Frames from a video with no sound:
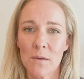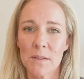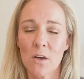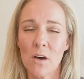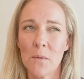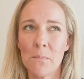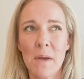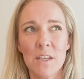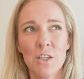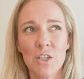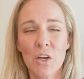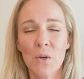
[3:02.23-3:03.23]
It's called
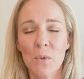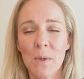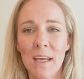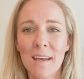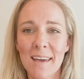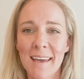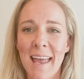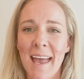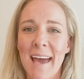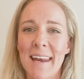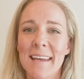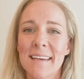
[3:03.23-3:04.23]
Benjo Inc.
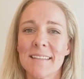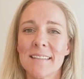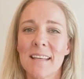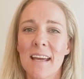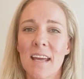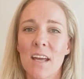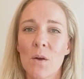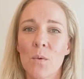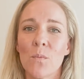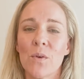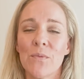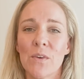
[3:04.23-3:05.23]
And I guess they
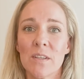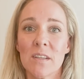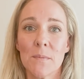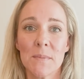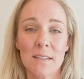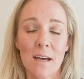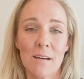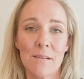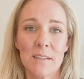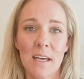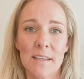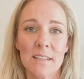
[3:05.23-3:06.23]
refer to
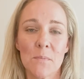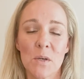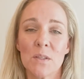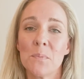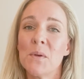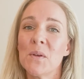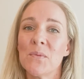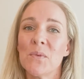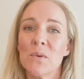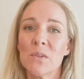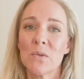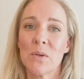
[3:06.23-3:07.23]
themselves as the most
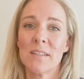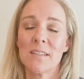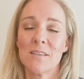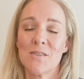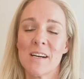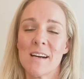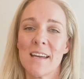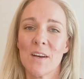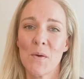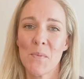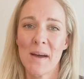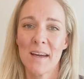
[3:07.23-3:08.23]
beautiful toy store in
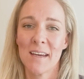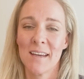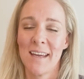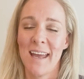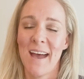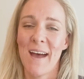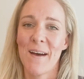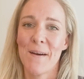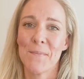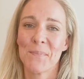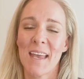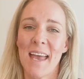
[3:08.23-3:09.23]
Quebec.
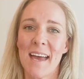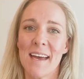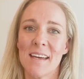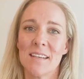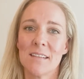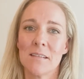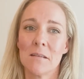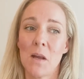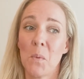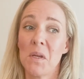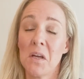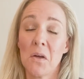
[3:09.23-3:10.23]
And
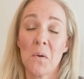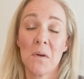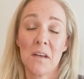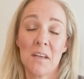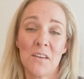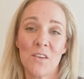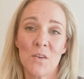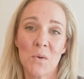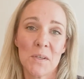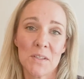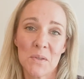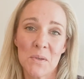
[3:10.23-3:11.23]
now we didn't go to any other
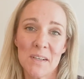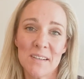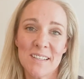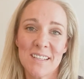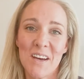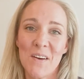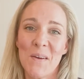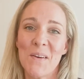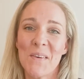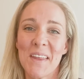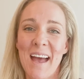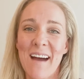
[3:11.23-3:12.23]
toy stores. We don't
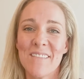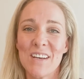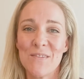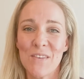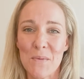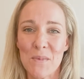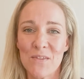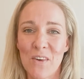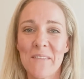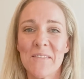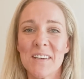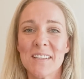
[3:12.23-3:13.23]
really have any frame of
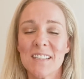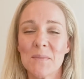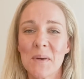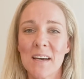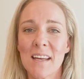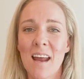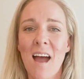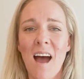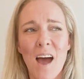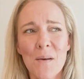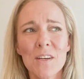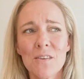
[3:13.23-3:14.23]
reference, but
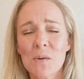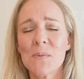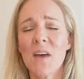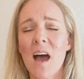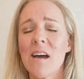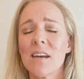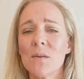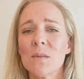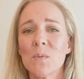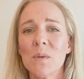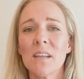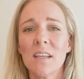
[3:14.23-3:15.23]
I would agree with that. It
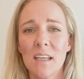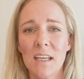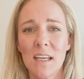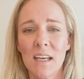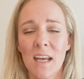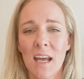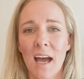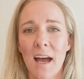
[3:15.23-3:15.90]
was really neat.